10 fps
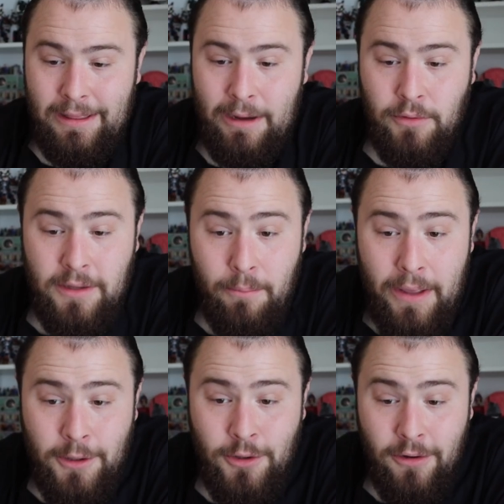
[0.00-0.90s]
there was a
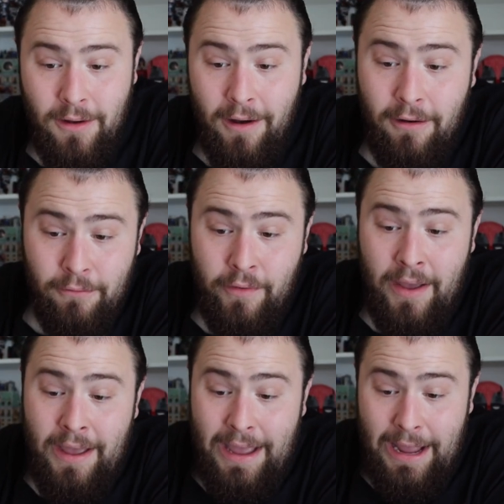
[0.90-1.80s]
picture of
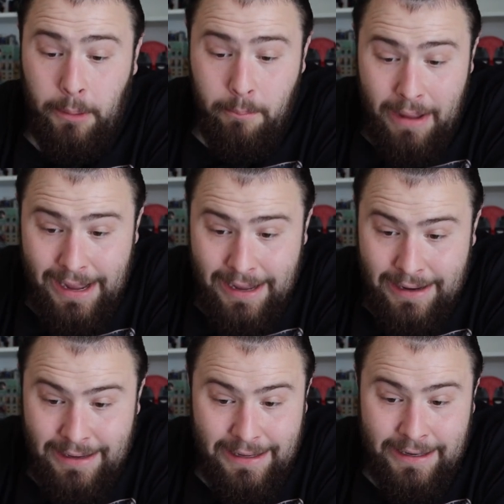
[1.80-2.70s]
a
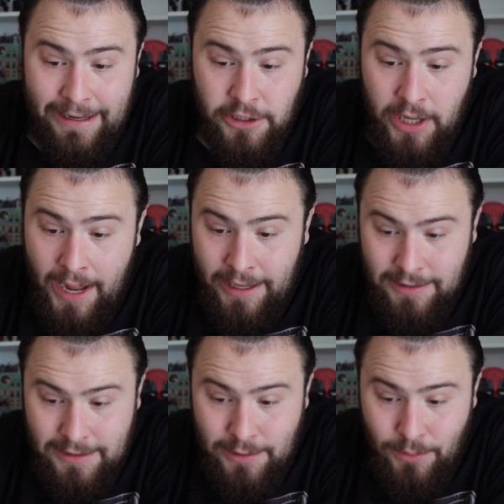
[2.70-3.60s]
man in a
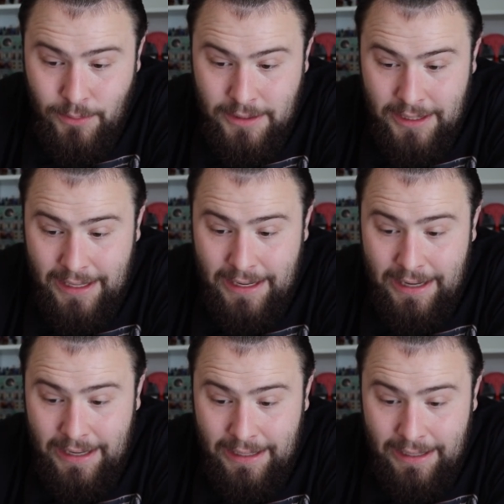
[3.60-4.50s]
giant suit
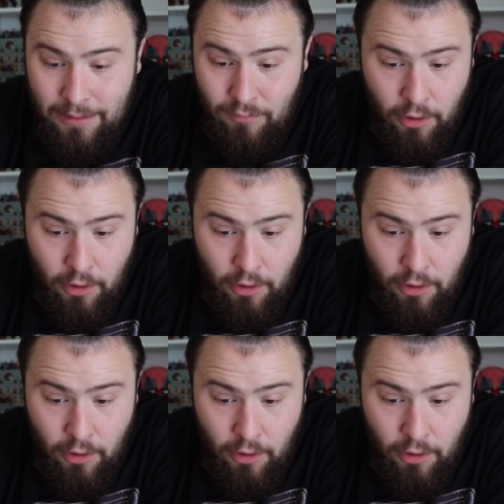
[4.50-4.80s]
in